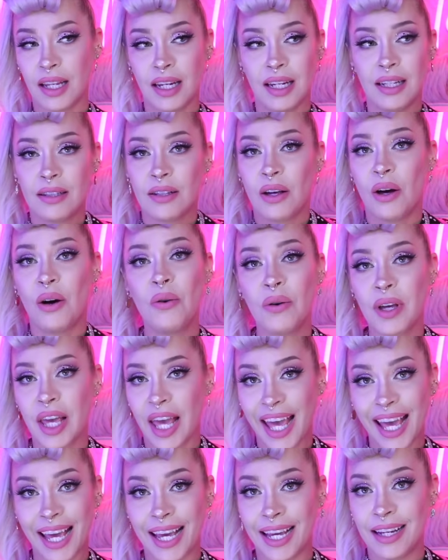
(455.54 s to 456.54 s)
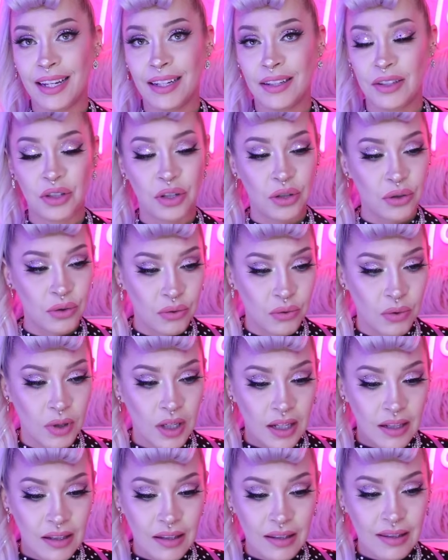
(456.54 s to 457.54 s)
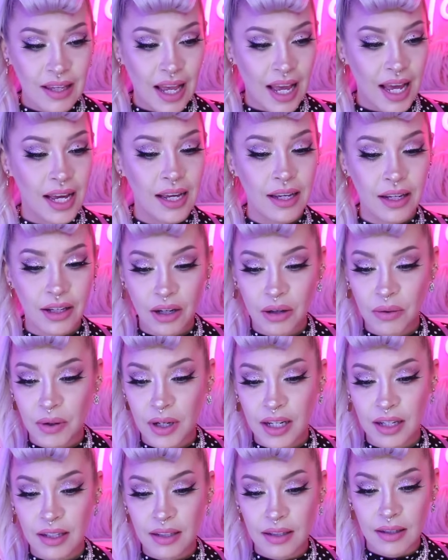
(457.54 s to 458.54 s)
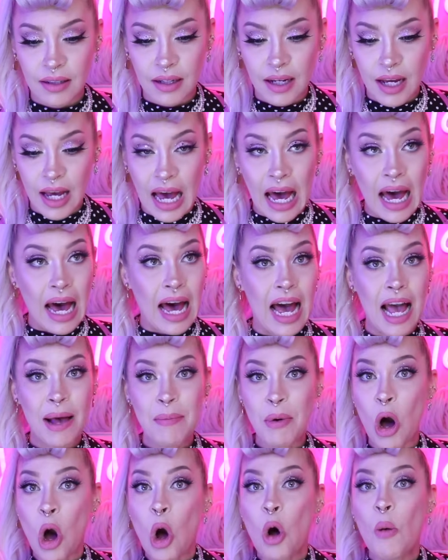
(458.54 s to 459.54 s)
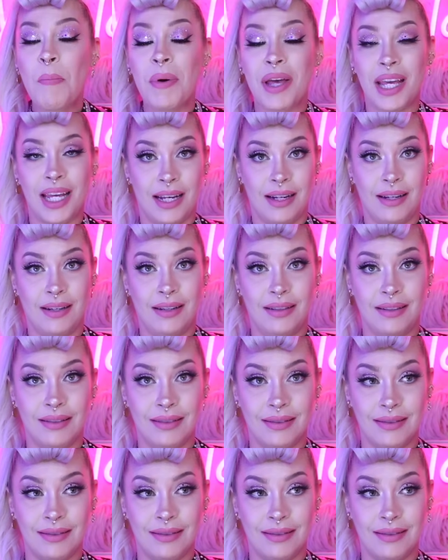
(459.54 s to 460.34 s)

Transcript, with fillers: that it's okay to say, you know what? I'm open,